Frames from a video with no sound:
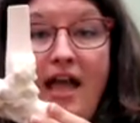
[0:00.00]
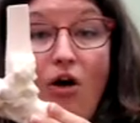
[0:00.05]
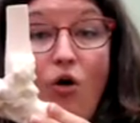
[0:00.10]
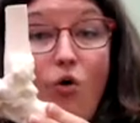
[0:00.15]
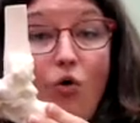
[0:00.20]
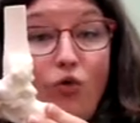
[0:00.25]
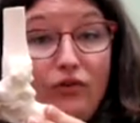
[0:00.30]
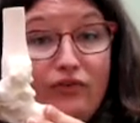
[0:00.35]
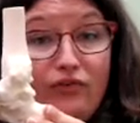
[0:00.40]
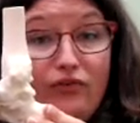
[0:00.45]

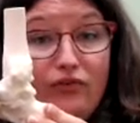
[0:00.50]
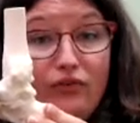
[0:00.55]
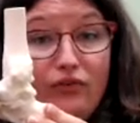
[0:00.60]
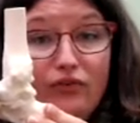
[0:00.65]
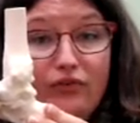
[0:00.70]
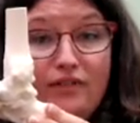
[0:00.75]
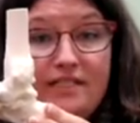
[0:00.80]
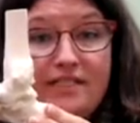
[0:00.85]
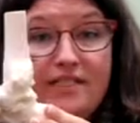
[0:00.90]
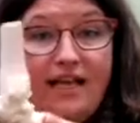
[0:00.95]
hold it for
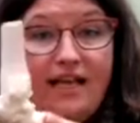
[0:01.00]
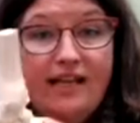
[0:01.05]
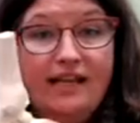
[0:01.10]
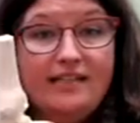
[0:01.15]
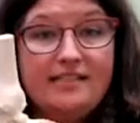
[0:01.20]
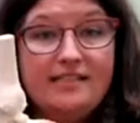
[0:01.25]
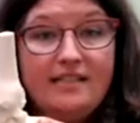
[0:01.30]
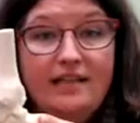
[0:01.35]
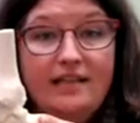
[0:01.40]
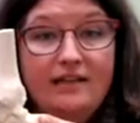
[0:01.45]
3
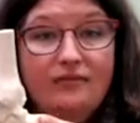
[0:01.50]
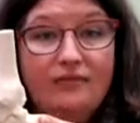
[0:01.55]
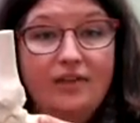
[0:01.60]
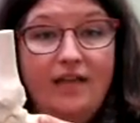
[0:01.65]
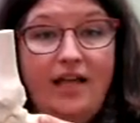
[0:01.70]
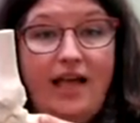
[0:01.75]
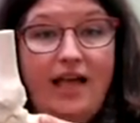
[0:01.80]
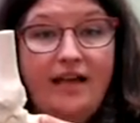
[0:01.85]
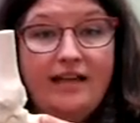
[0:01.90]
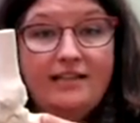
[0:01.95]
seconds and then
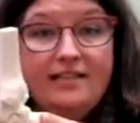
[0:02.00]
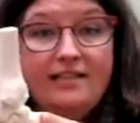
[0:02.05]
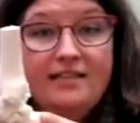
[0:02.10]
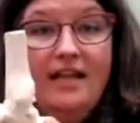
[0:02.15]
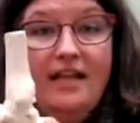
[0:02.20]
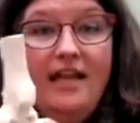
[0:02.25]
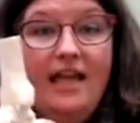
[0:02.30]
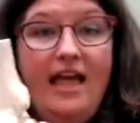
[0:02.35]
relax.